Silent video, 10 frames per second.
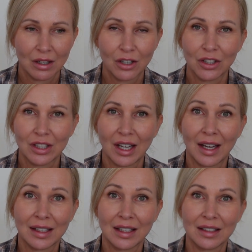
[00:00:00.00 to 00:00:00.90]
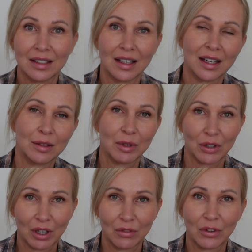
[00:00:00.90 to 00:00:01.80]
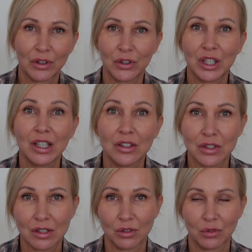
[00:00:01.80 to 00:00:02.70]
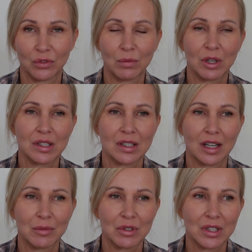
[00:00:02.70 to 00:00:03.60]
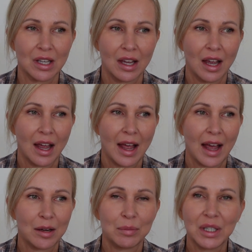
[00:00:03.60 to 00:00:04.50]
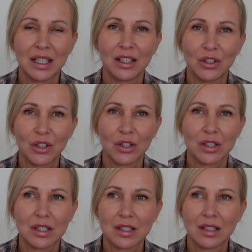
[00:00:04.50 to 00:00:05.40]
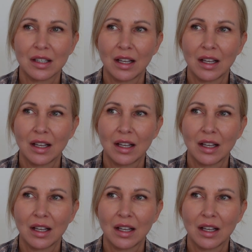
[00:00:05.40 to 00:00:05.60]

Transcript: Her dad had died, my grandfather, years ago from Alzheimer's. And being a nurse,